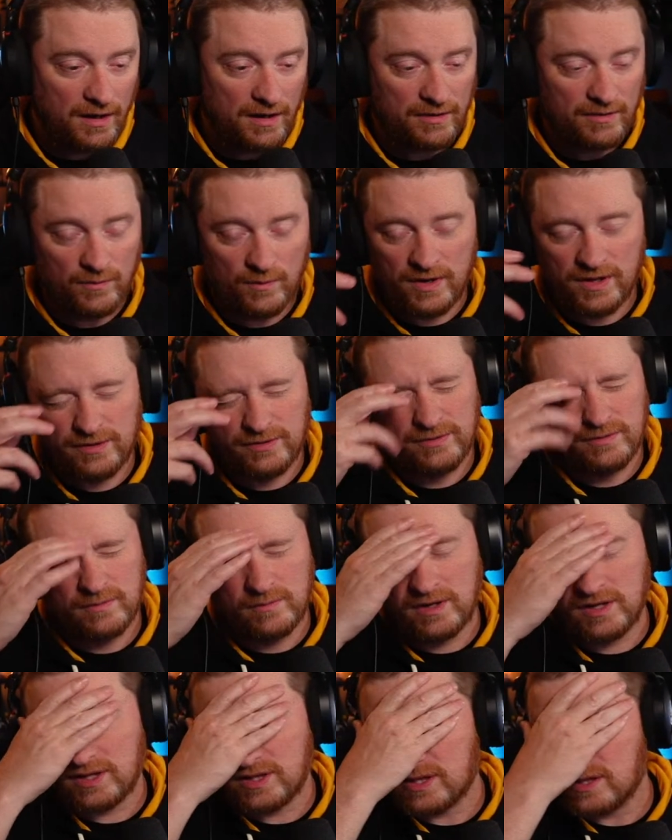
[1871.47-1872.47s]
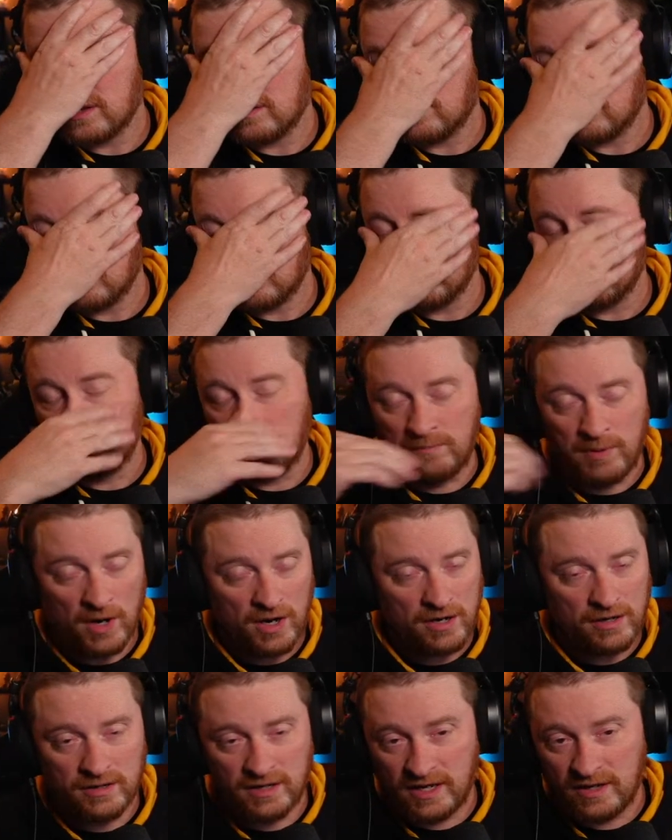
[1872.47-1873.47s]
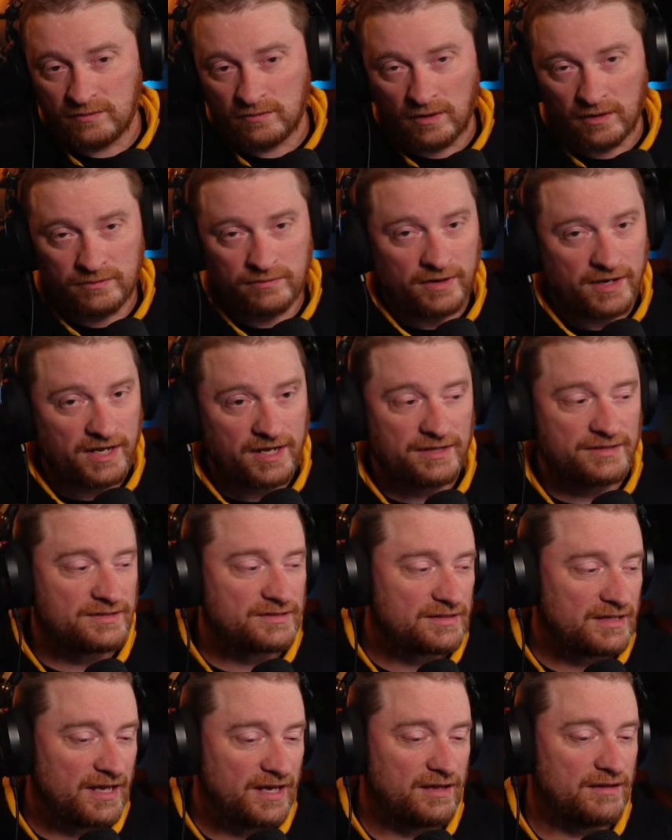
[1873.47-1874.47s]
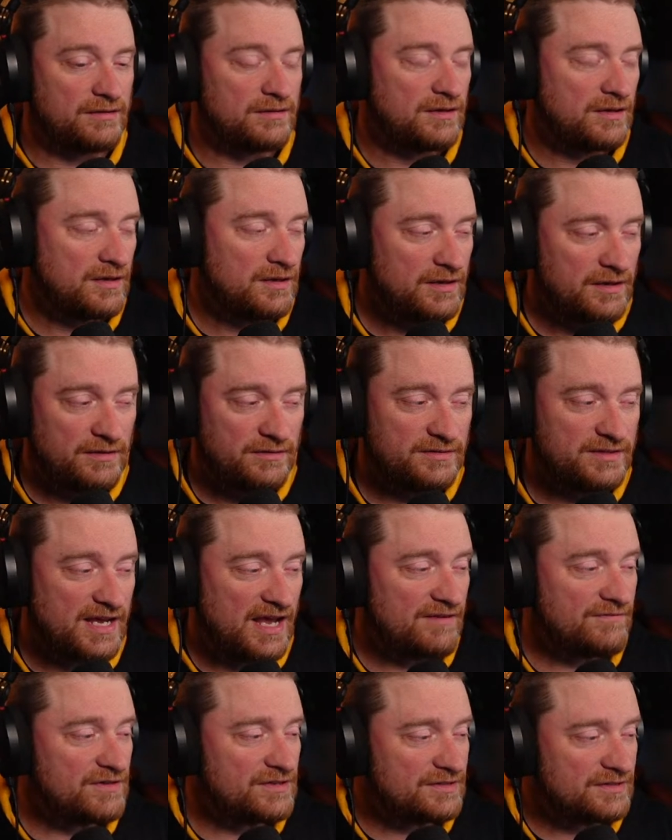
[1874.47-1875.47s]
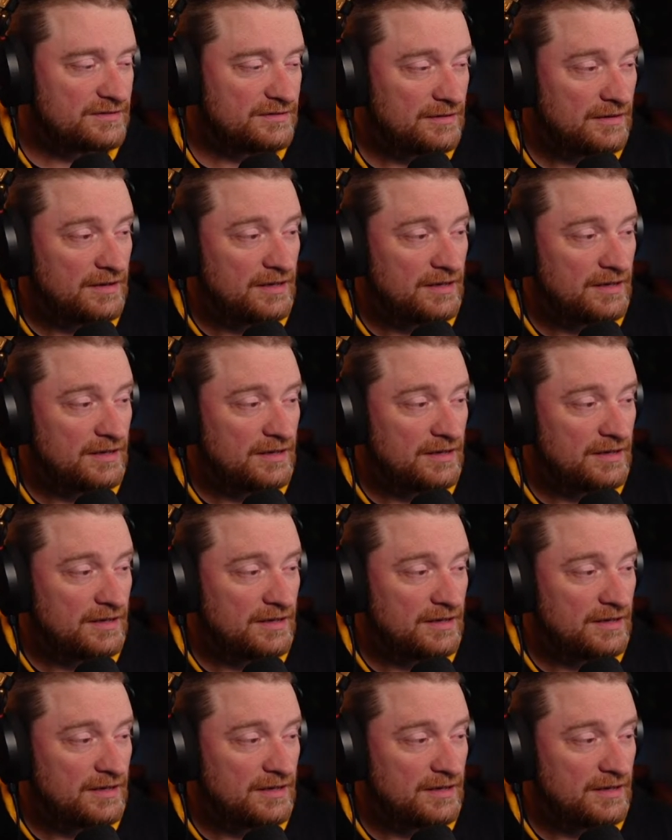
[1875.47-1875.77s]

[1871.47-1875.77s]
with Bart and Rodriguez and Davis.